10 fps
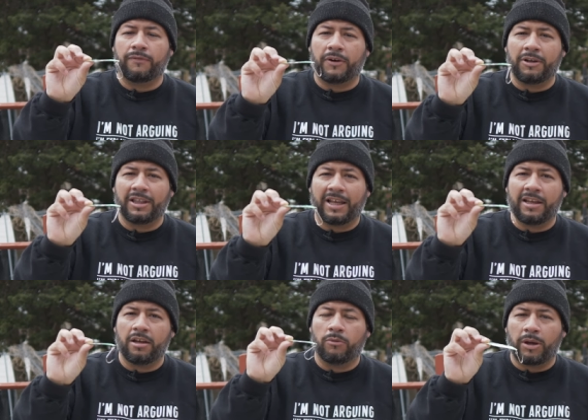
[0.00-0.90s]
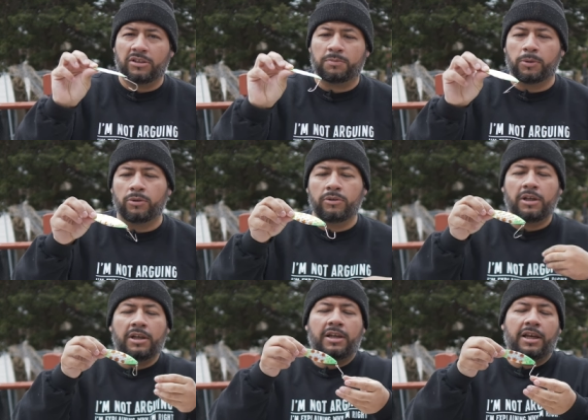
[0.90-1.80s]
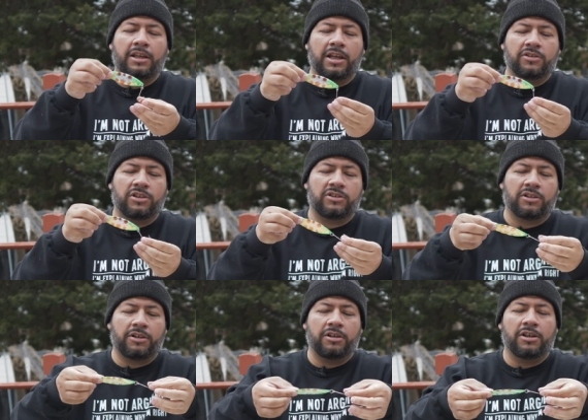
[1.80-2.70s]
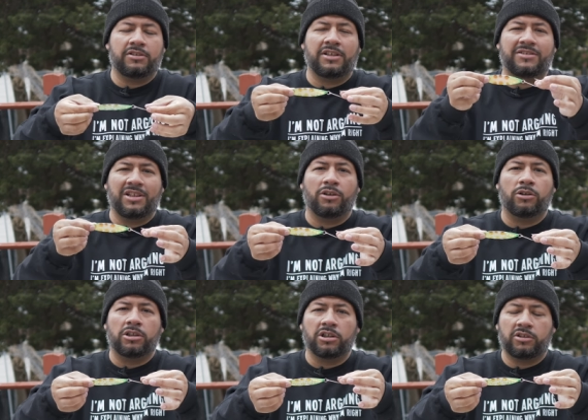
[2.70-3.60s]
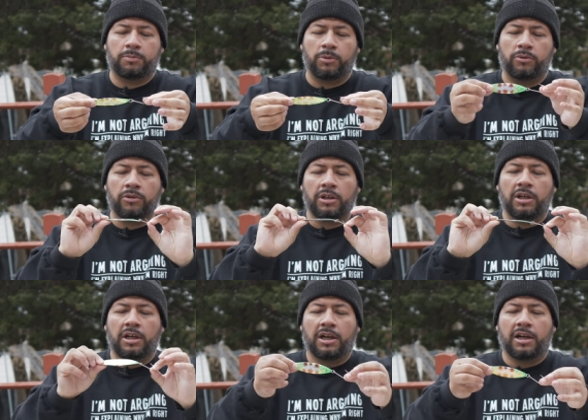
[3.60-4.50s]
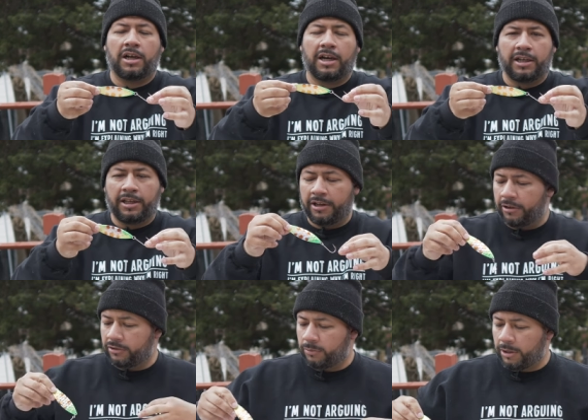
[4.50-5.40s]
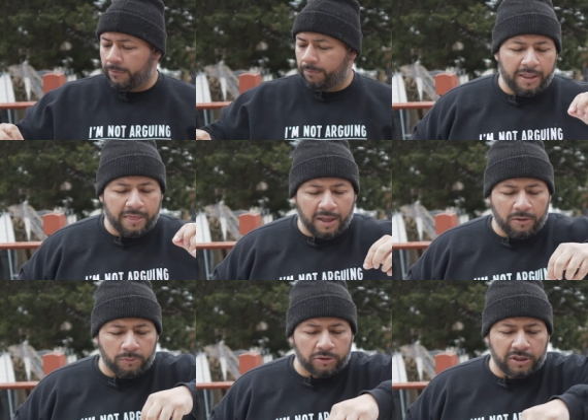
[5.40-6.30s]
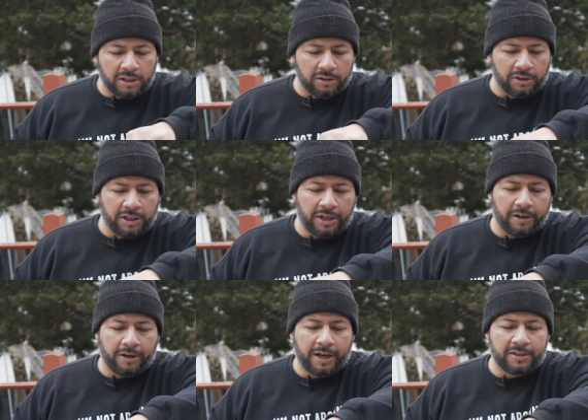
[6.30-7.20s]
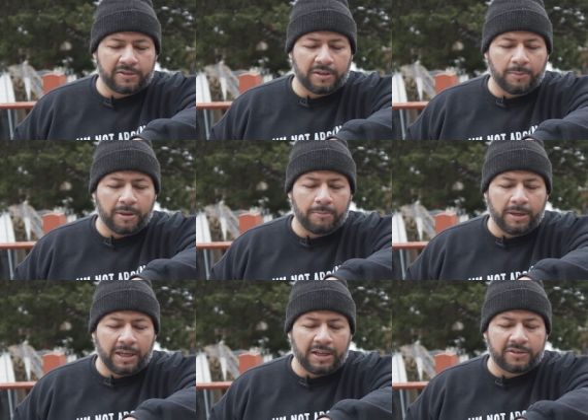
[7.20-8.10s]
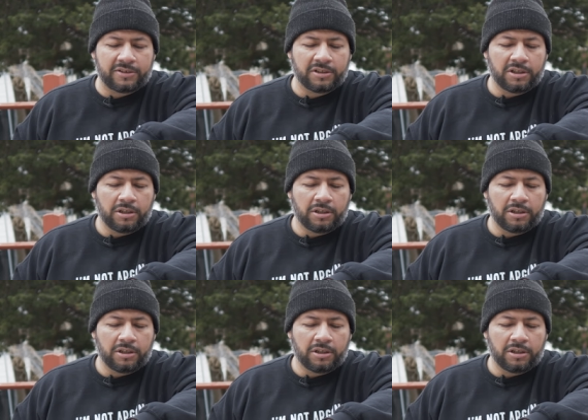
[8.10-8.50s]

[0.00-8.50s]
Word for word: a very lightweight spoon. And as you can tell here, it's a single hook spoon uh, on here as well. And then we'll take a look here at some of the minis.